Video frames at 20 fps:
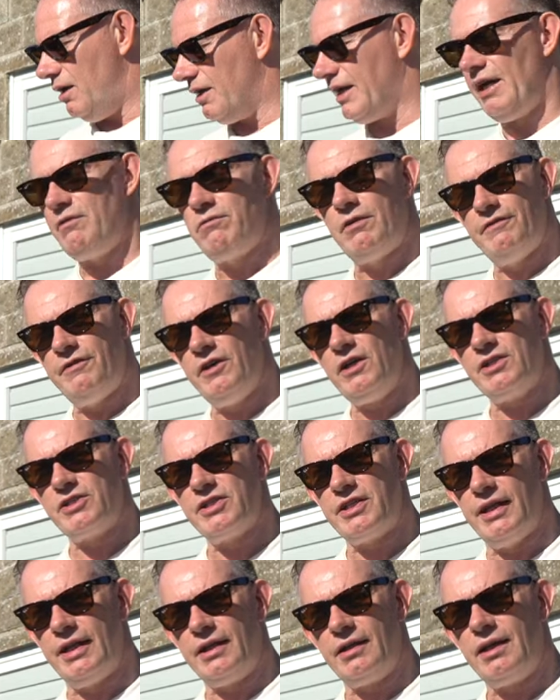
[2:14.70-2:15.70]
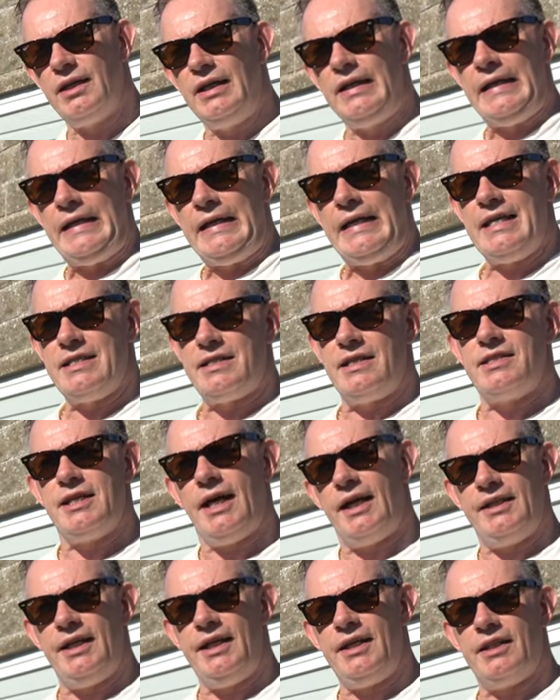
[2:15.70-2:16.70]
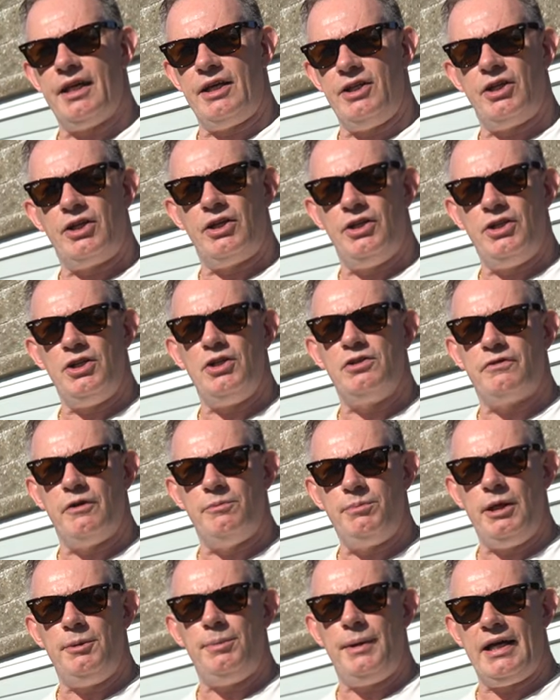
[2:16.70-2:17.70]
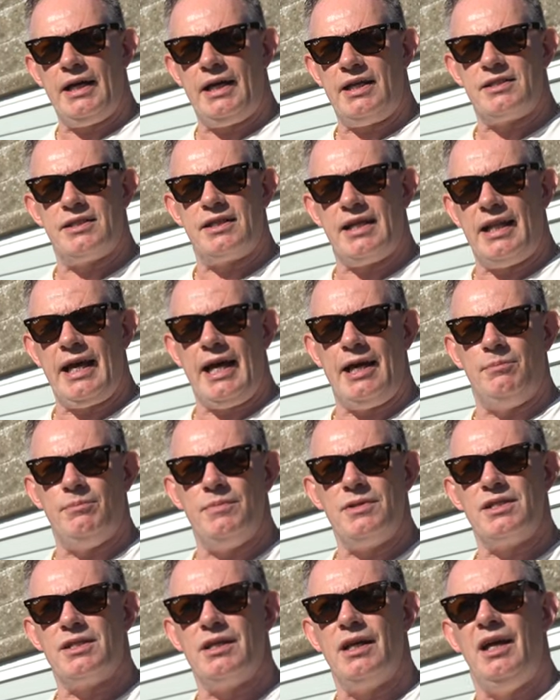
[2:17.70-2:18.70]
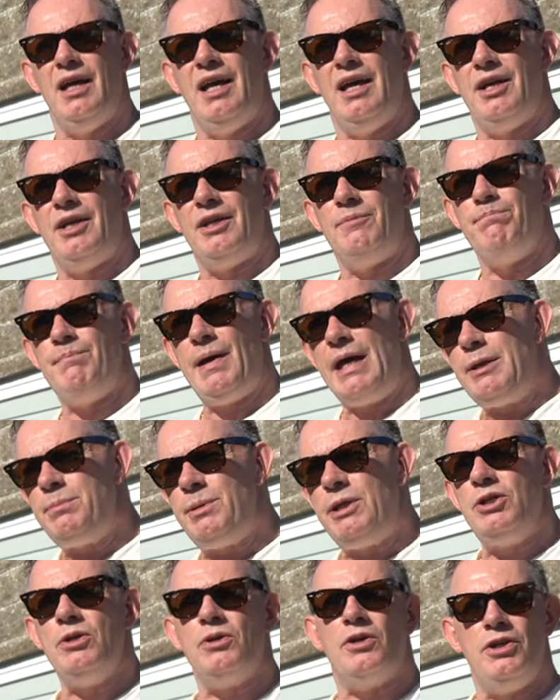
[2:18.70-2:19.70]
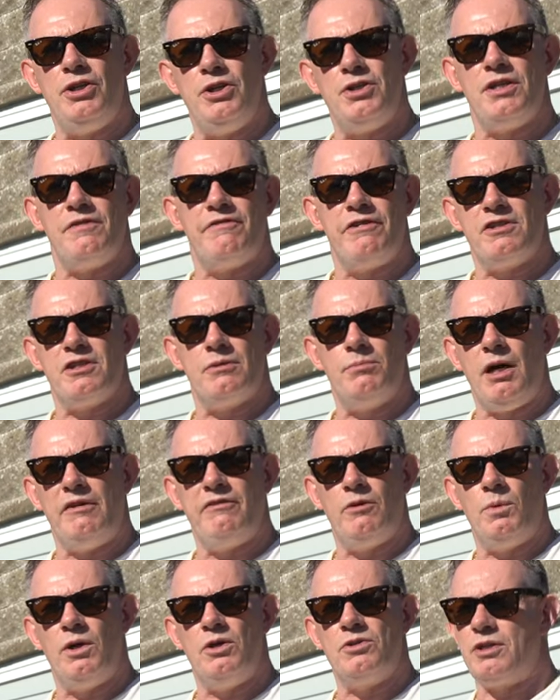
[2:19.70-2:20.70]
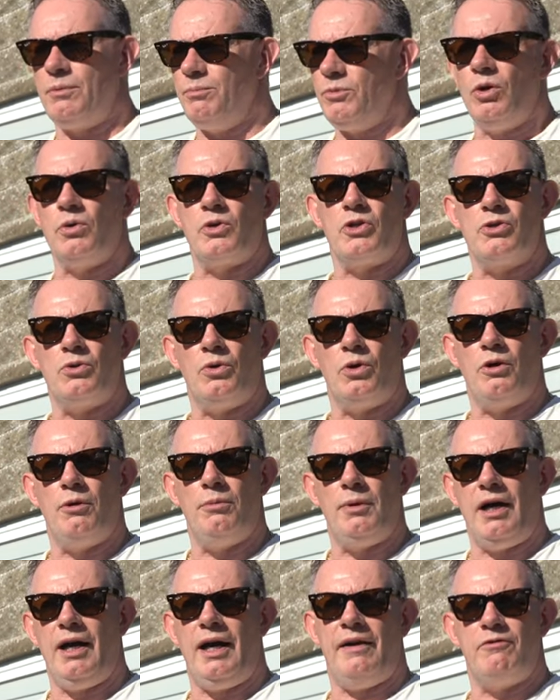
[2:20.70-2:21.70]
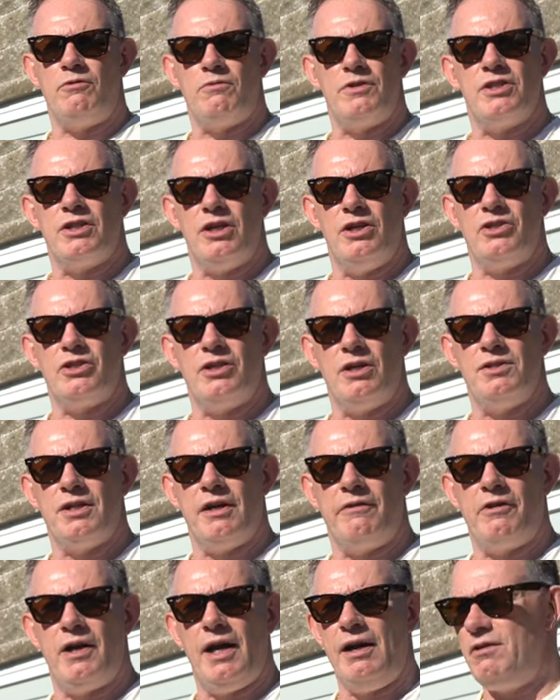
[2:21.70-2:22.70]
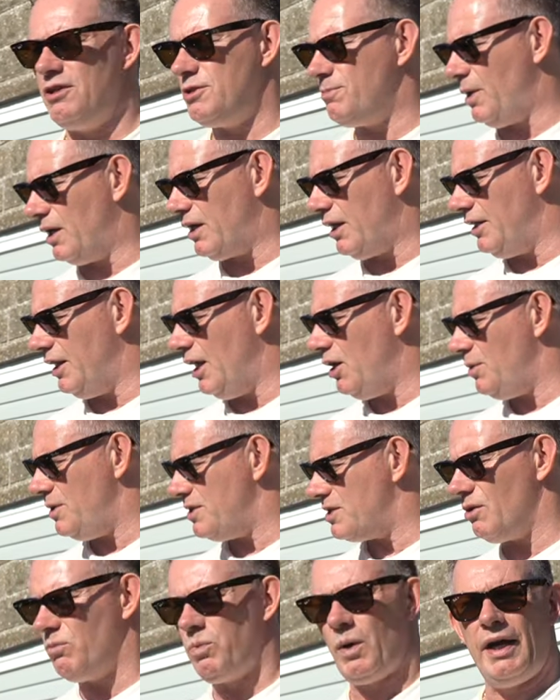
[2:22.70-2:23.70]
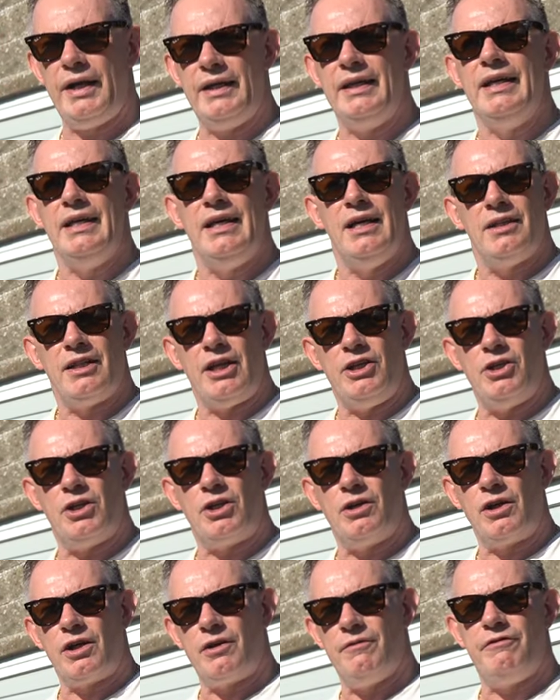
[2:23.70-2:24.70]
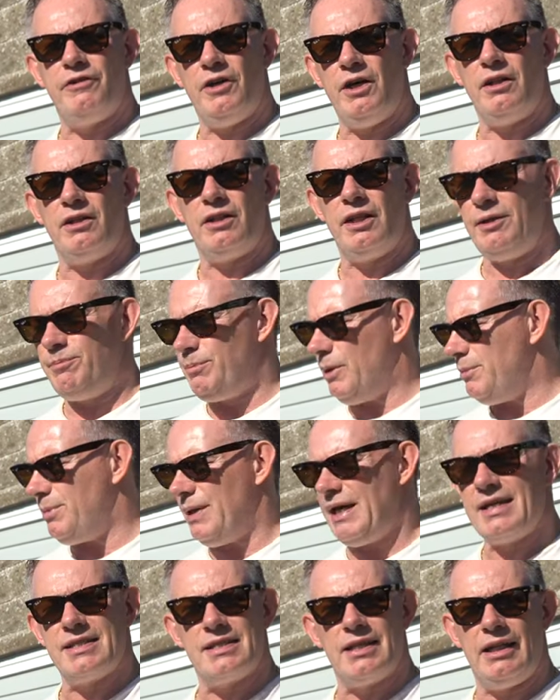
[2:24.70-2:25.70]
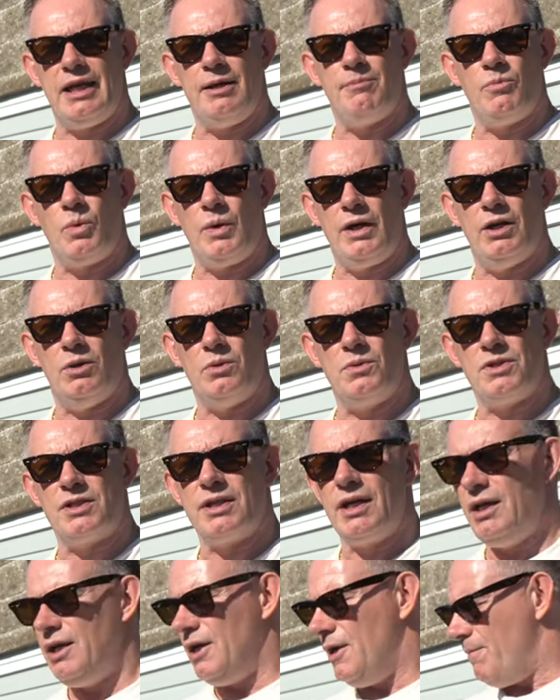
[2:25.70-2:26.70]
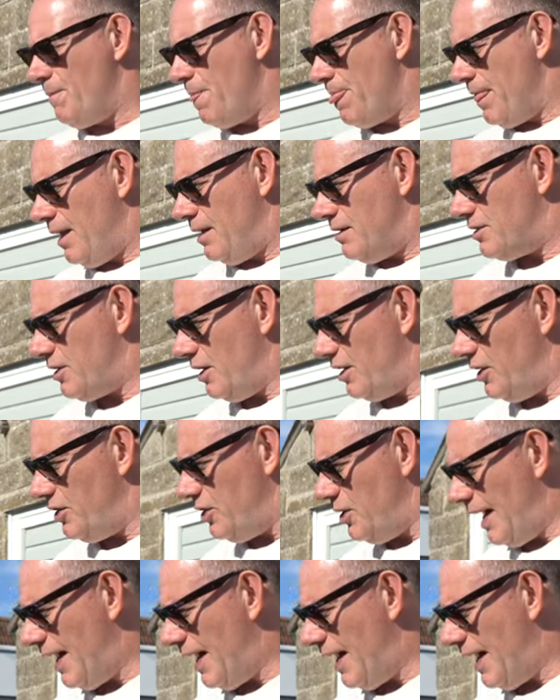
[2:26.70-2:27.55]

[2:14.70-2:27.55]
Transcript: Okay, reversing is a technique that you can use for BBSLMs maybe you can use it for some other wheels i'm not sure i haven't researched those other areas but i know it's the way that you can convert the bbslm wheels so that you